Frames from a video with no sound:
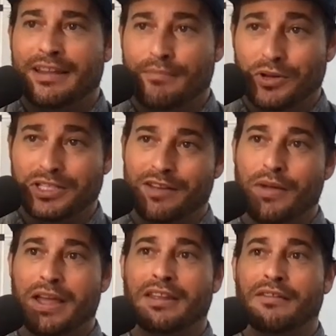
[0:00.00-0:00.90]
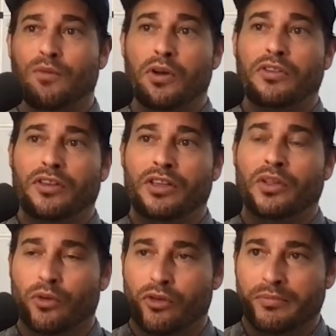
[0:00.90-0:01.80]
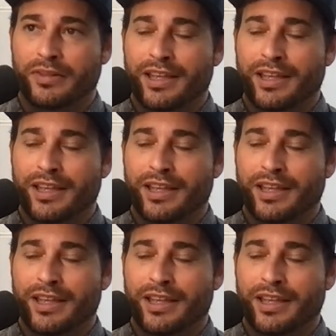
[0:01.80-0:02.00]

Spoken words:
and most commanding voice in the room.